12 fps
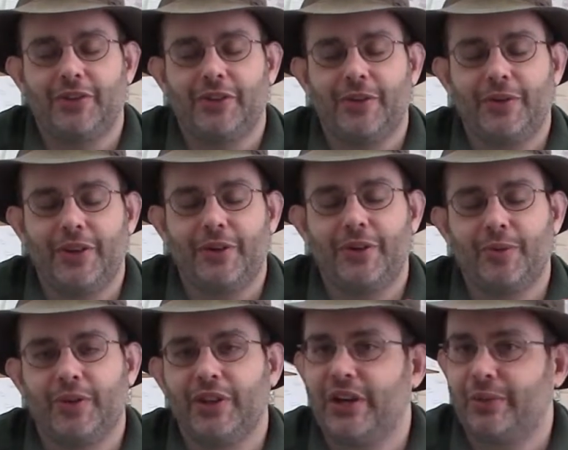So, you
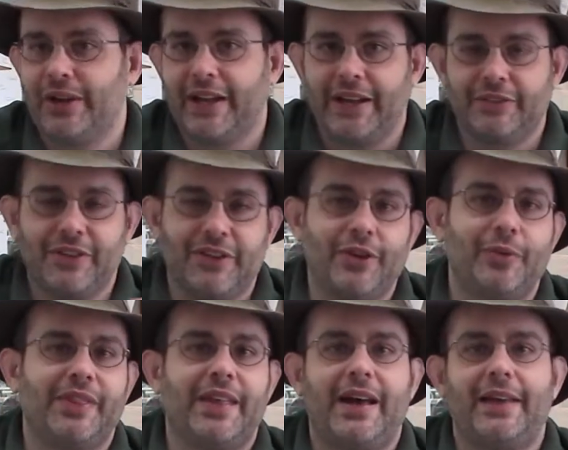really don't want to have to deal
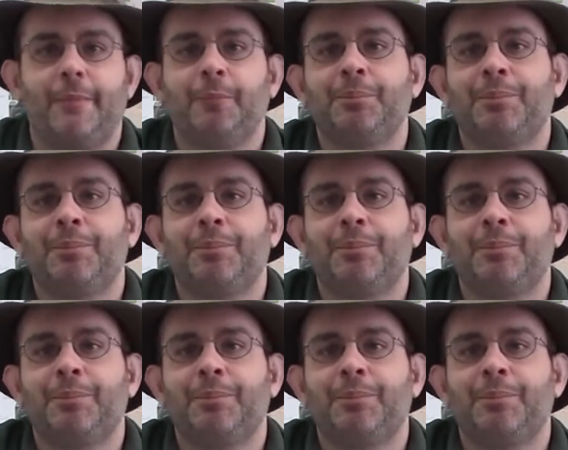with that.